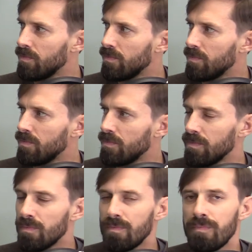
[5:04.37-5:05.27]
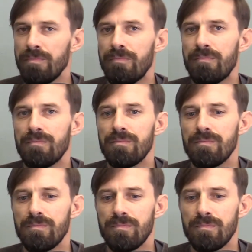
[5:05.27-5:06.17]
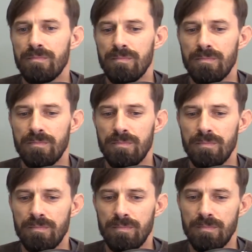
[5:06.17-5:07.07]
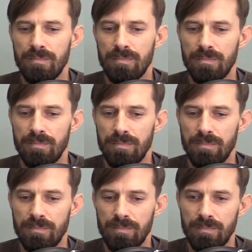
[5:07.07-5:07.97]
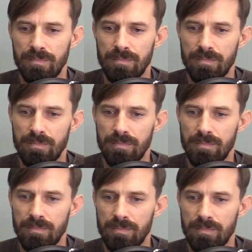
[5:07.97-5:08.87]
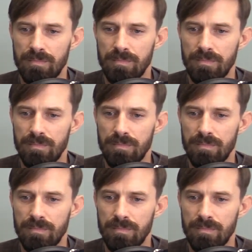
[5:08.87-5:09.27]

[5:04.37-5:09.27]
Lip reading: (silent)